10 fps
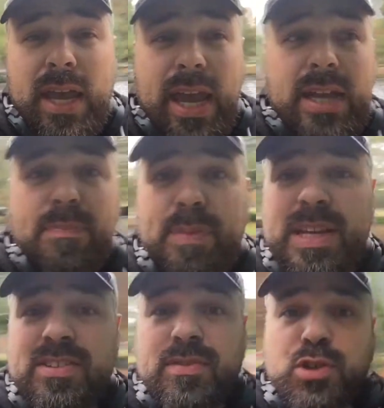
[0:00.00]
And a
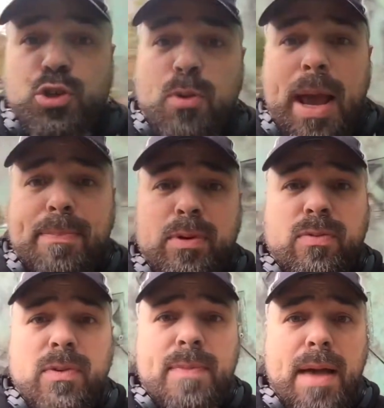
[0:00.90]
piece of shrapnel
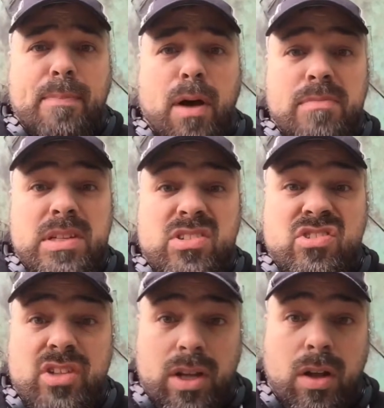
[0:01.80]
from that bomb is
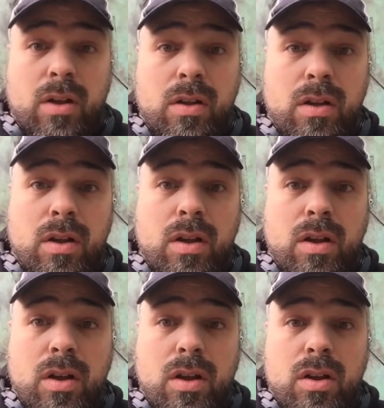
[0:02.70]
still
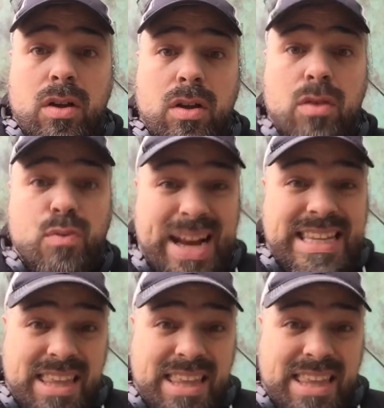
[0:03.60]
right